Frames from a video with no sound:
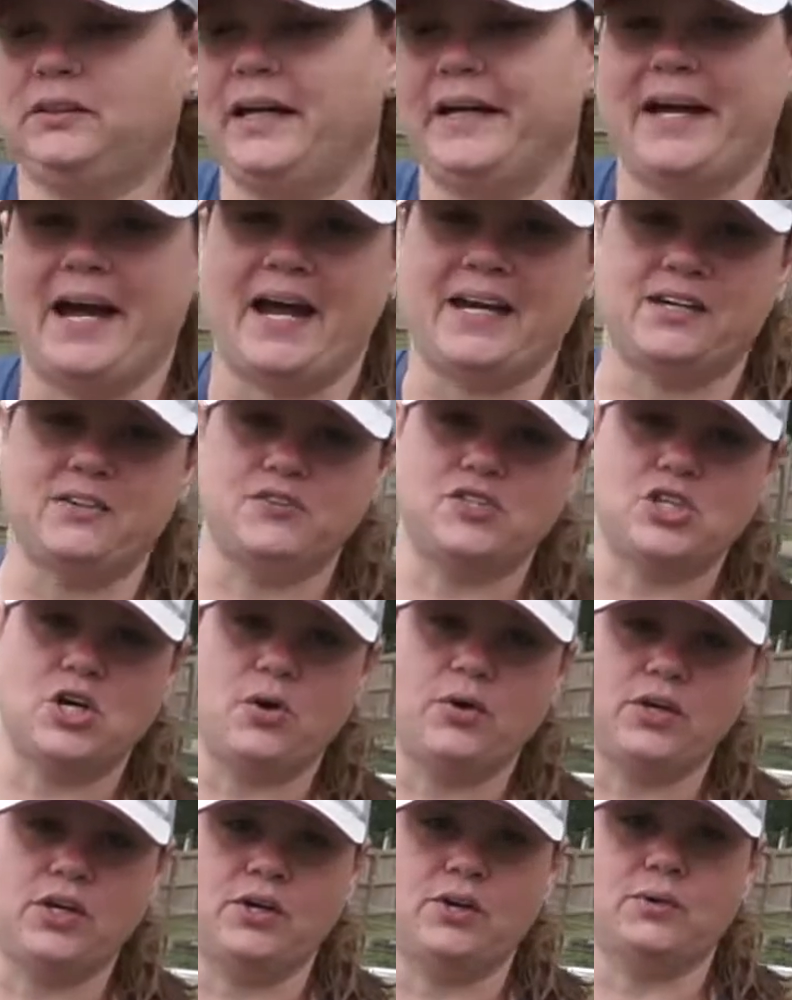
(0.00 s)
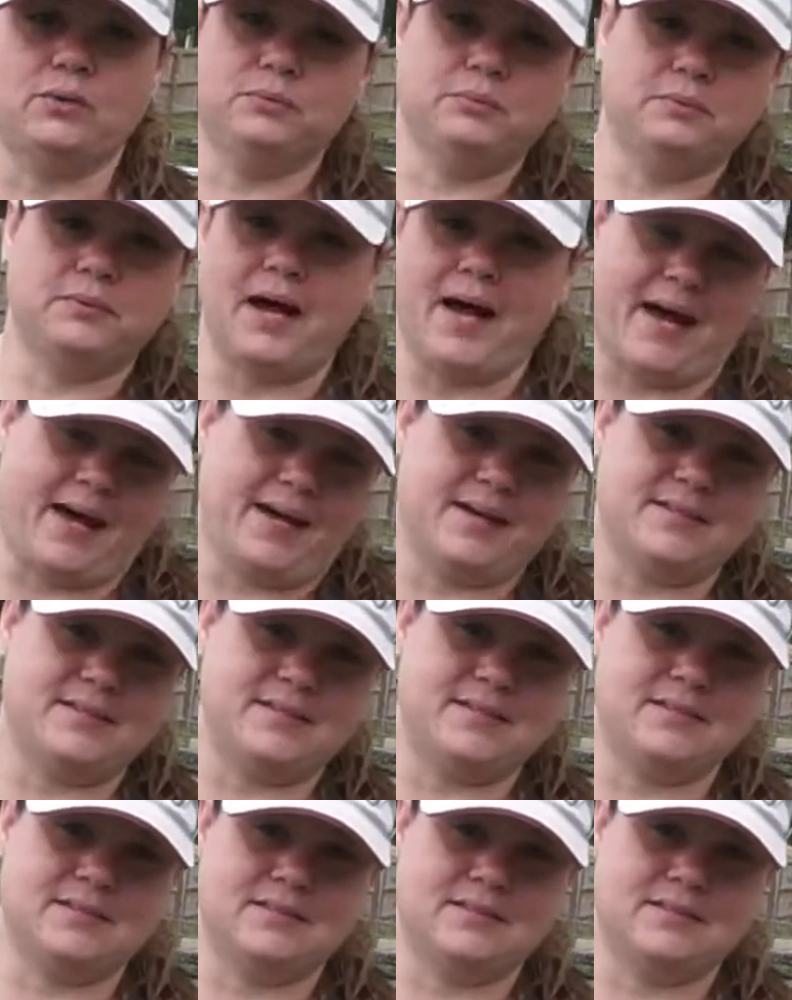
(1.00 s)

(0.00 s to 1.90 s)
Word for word: and kind of show you us